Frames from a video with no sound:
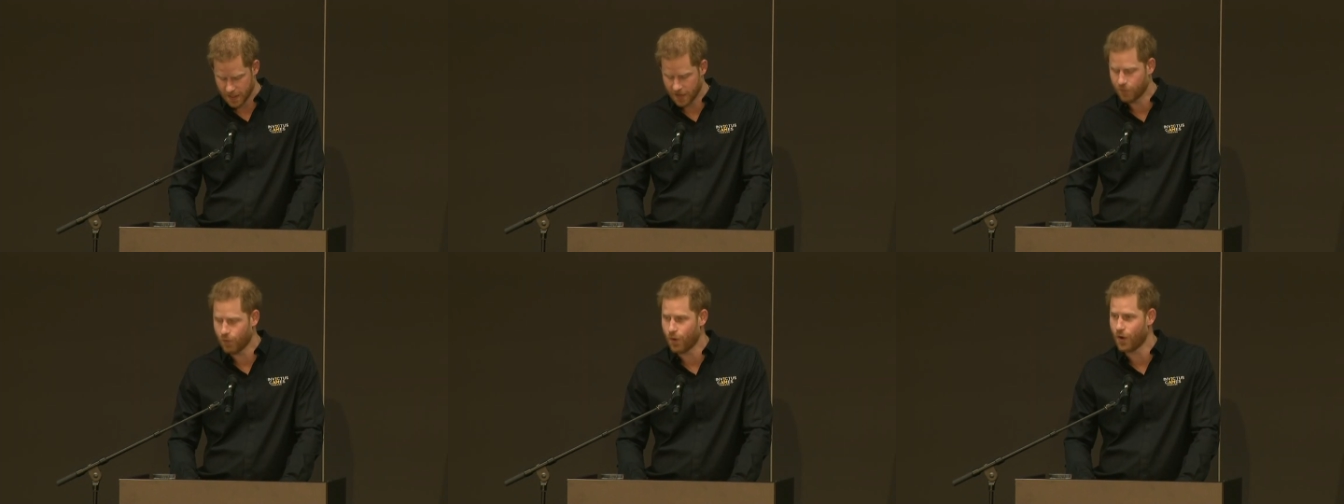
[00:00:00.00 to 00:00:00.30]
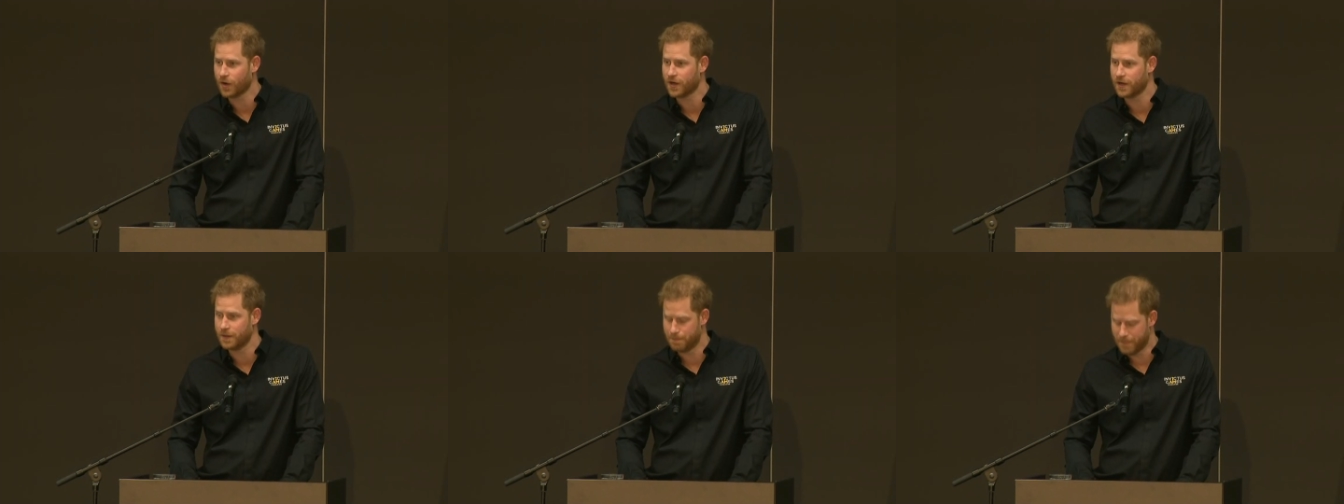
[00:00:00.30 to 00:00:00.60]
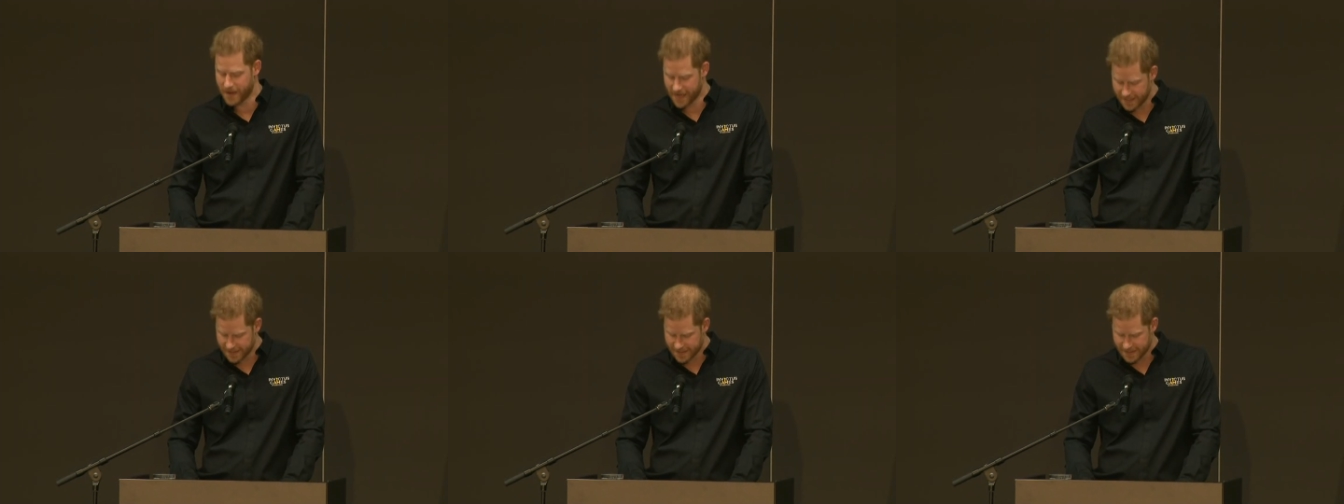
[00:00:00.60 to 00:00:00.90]
of what
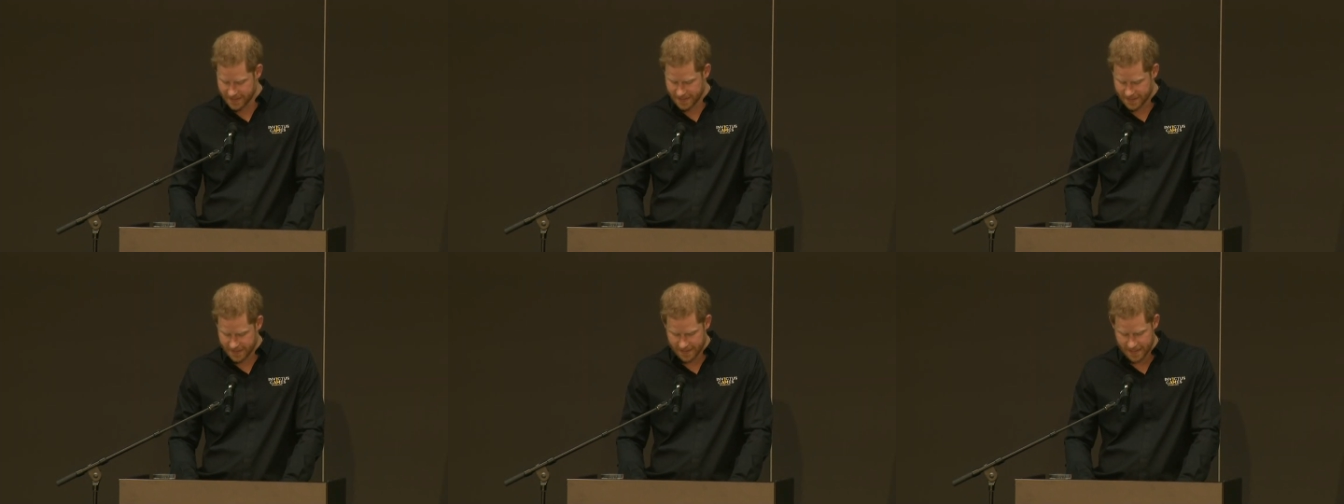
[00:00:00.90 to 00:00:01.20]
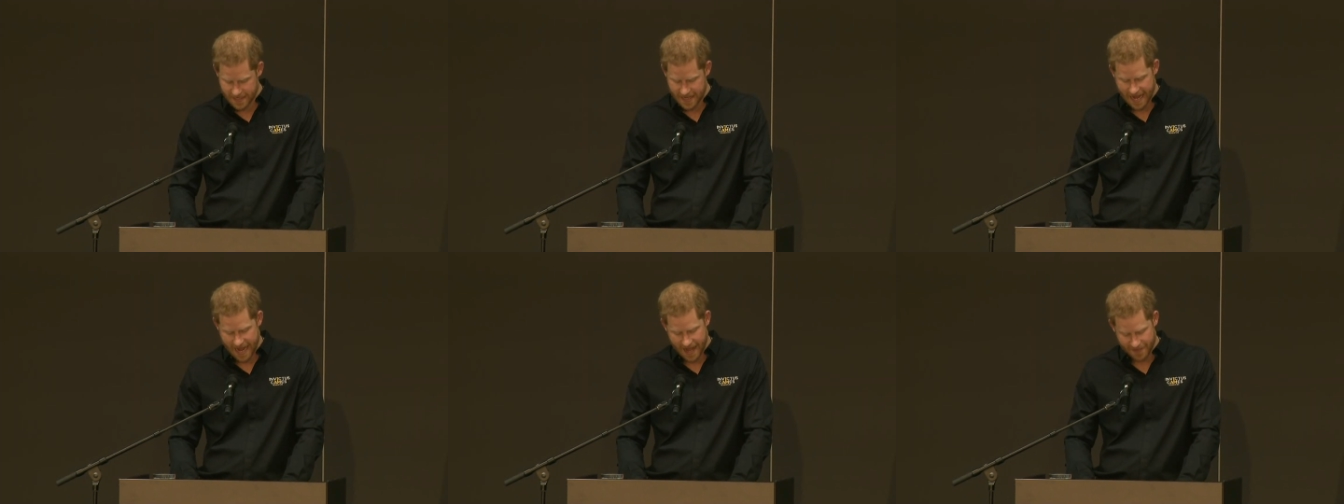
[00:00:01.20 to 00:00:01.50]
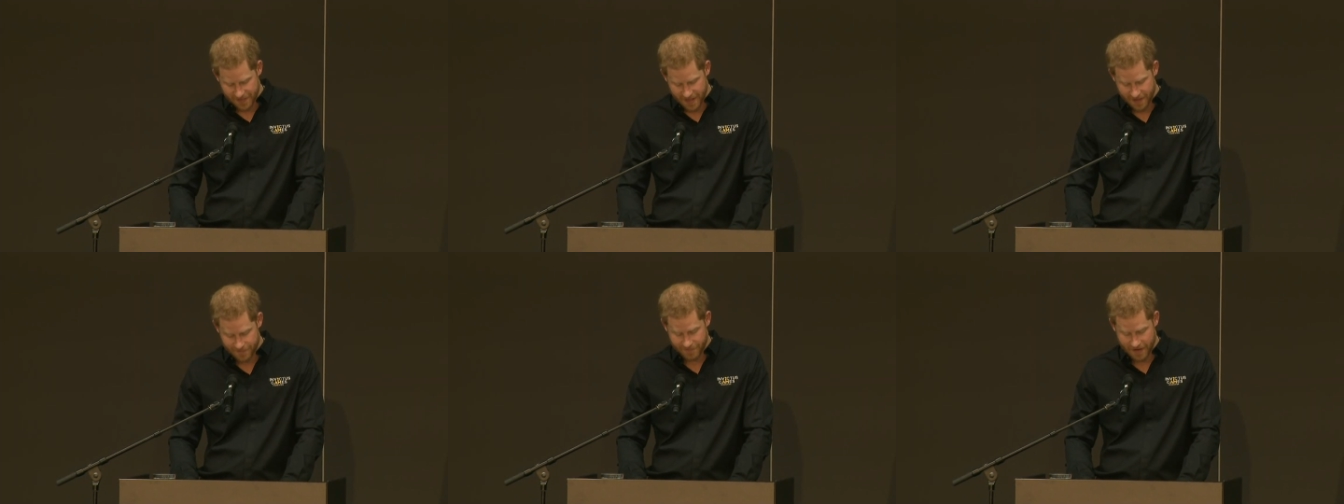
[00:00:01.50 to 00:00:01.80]
competitors
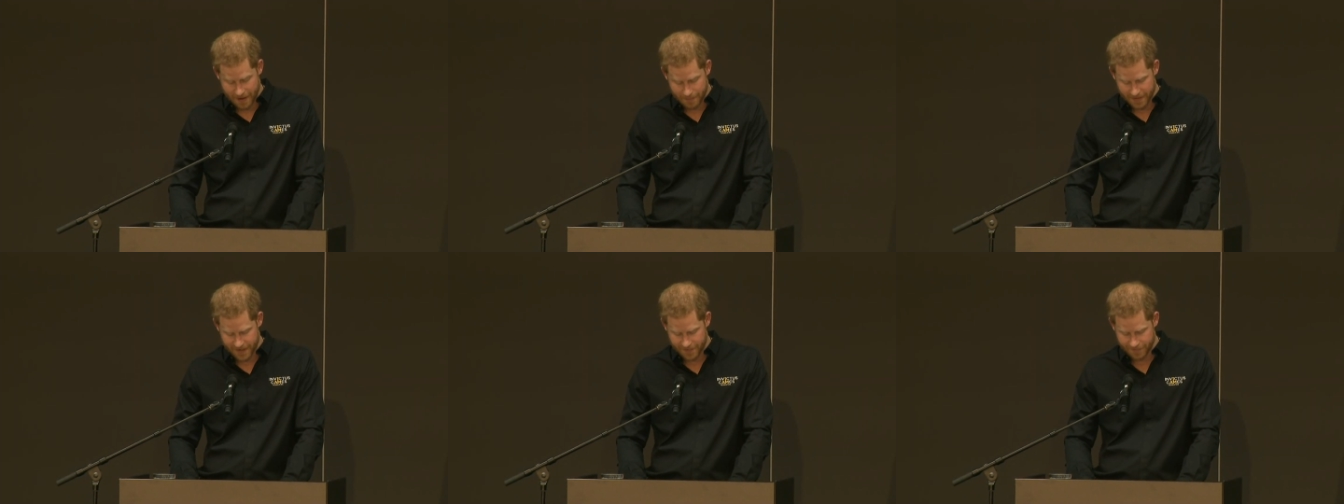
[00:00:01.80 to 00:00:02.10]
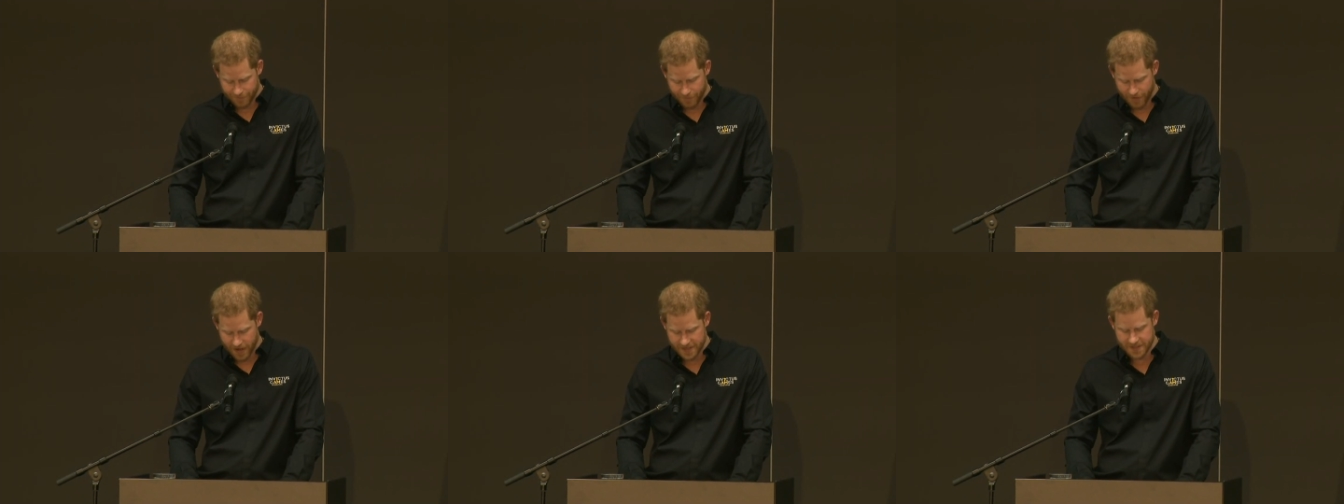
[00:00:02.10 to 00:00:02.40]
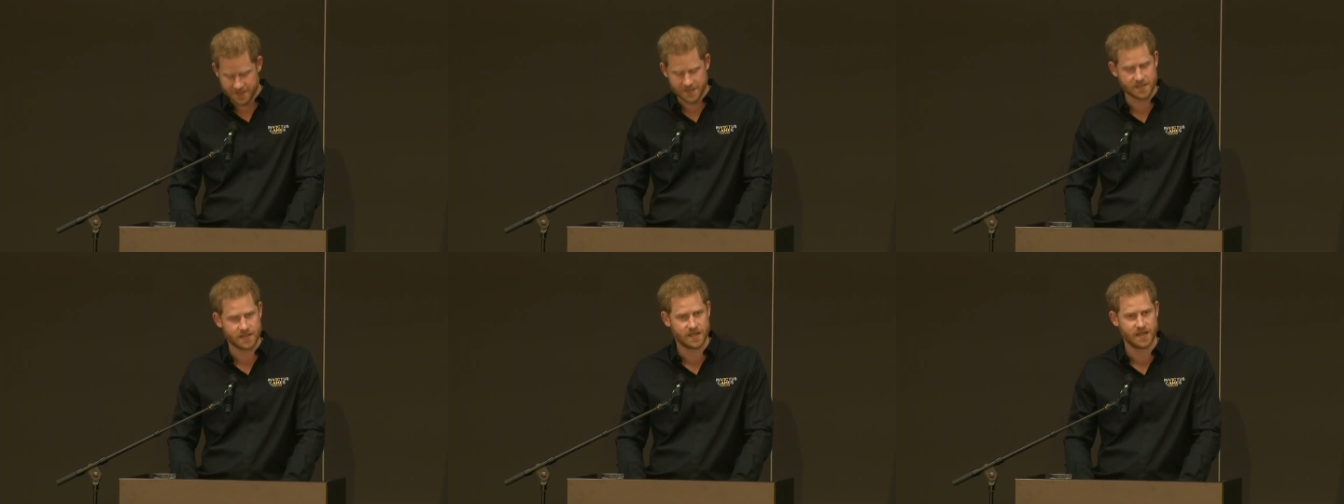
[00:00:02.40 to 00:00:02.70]
and their family and
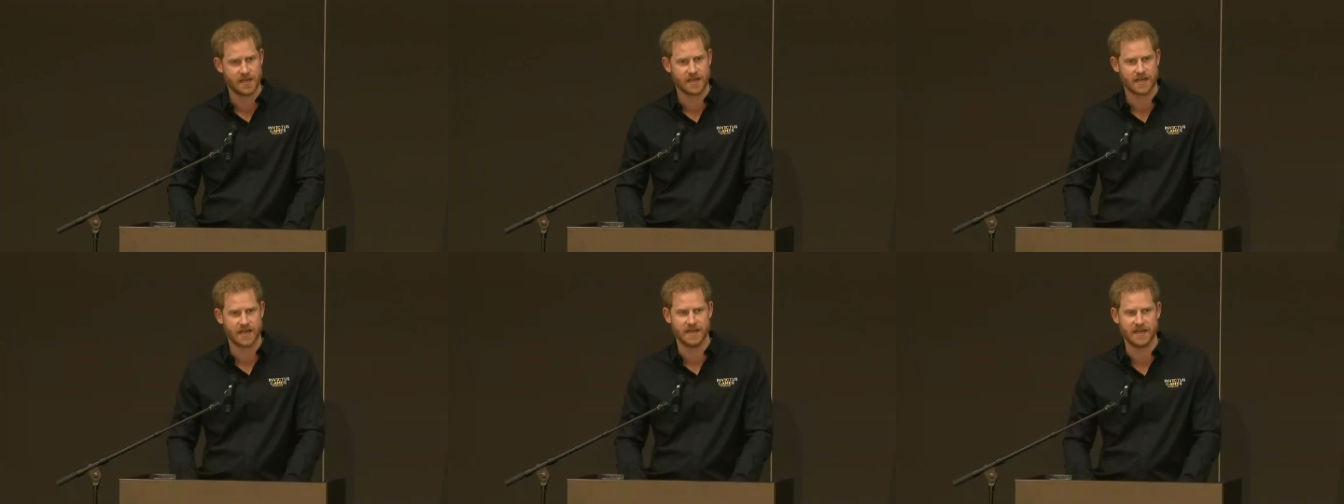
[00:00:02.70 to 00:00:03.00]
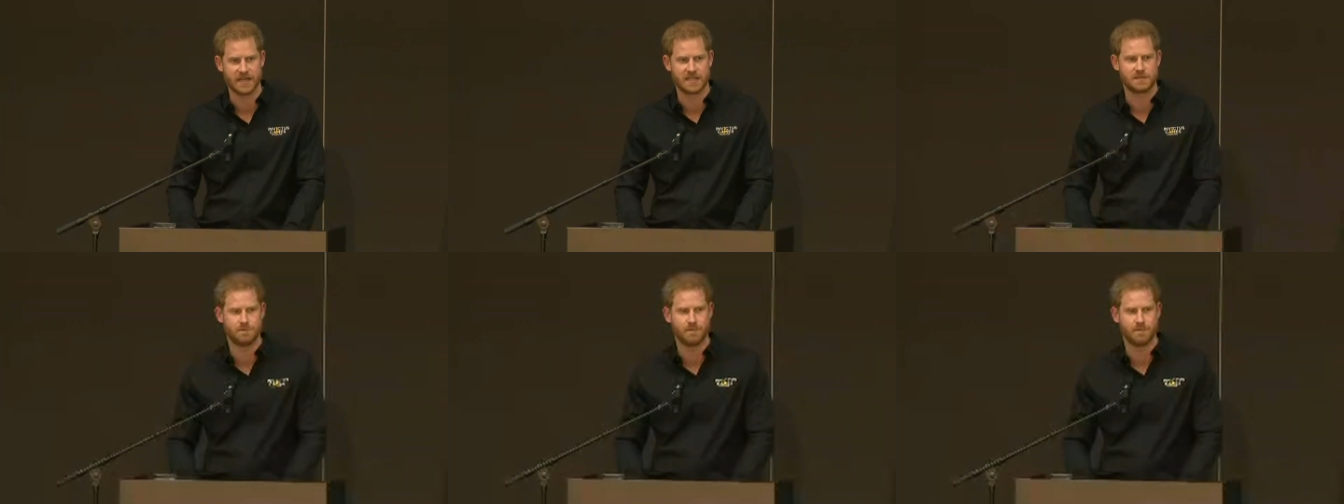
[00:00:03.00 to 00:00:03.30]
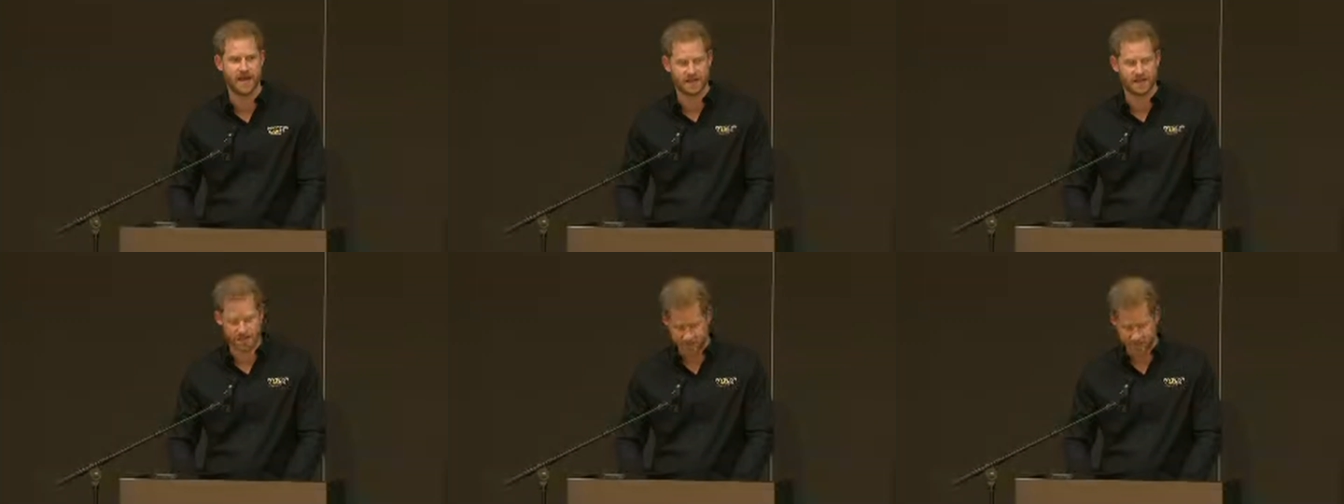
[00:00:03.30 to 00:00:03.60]
friends can
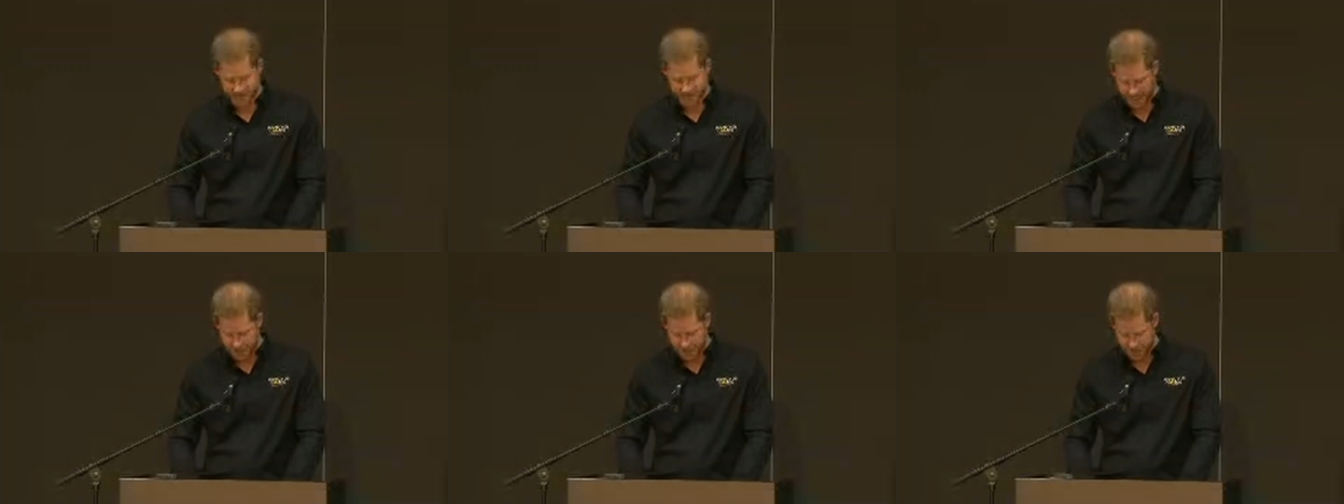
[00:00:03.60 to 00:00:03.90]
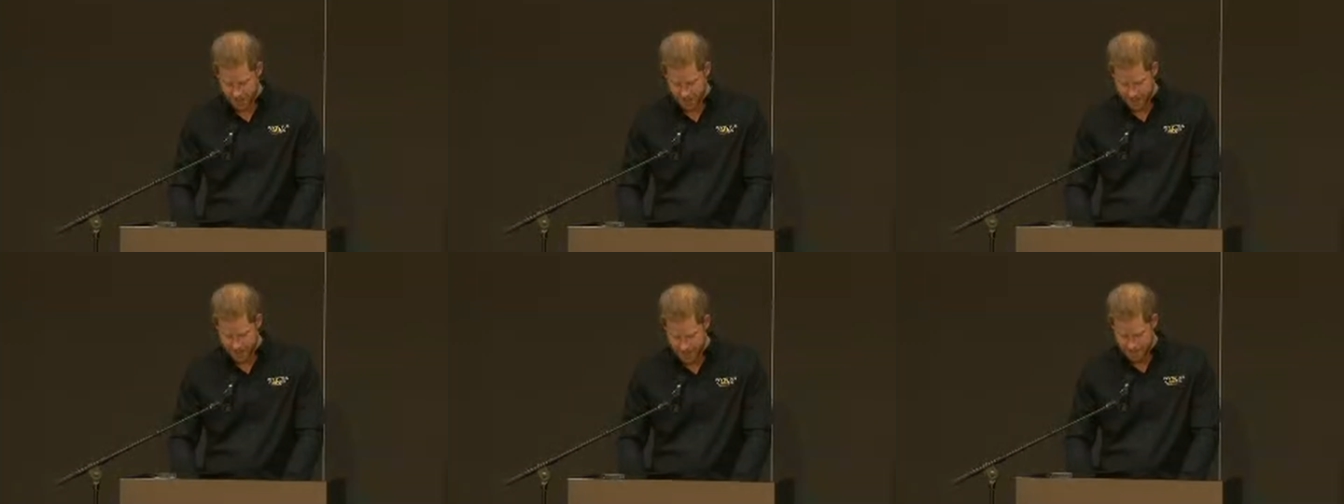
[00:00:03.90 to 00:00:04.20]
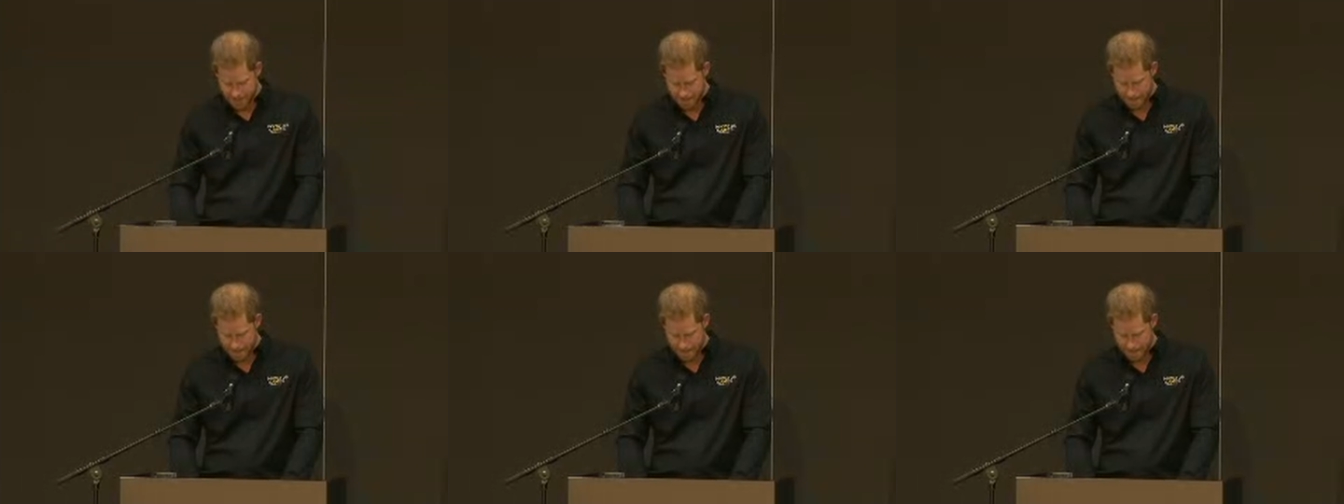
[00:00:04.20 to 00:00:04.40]
expect next year.